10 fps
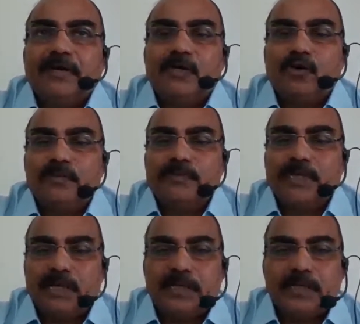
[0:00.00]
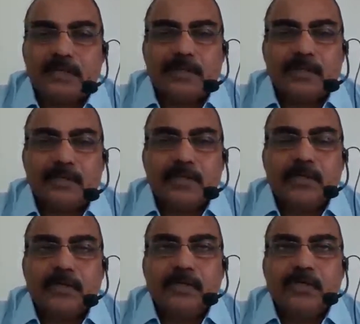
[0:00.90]
when ropes are
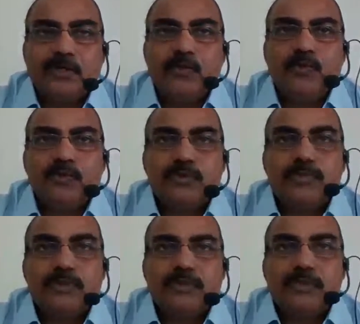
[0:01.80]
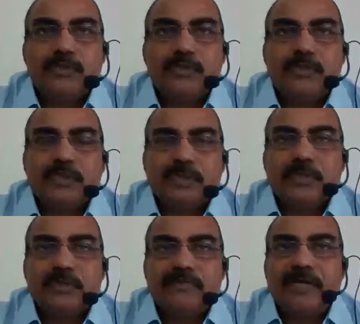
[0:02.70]
used,
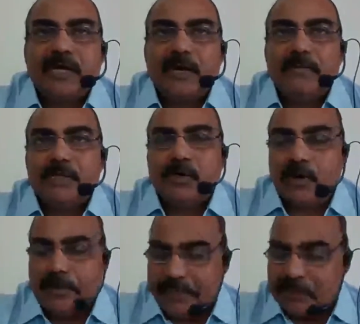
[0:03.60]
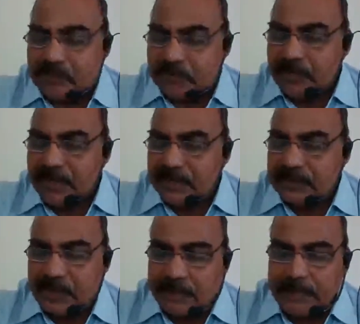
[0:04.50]
if they are come in contact with
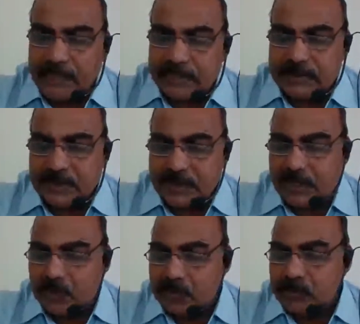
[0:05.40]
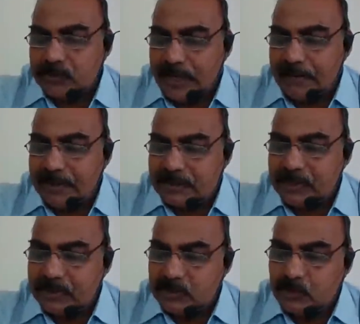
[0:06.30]
various chemicals, it can also damage
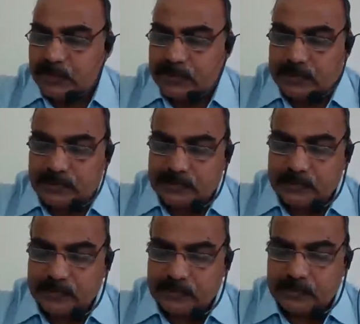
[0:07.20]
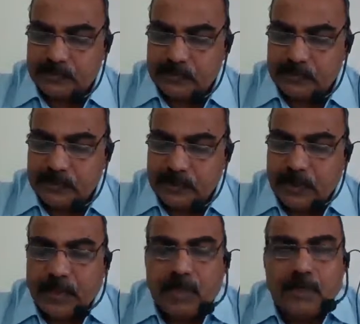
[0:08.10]
these ropes.
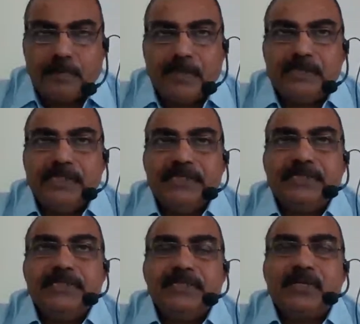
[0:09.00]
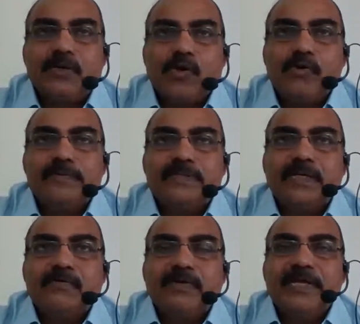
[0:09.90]
But these ropes
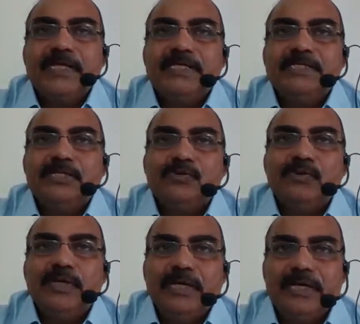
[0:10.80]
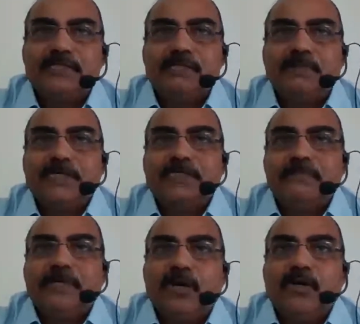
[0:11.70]
are very easy to inspect
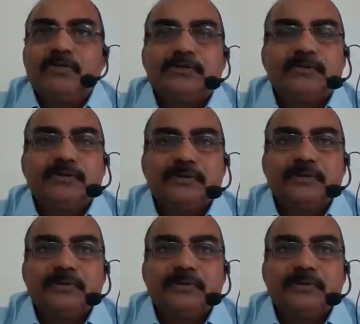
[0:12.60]
because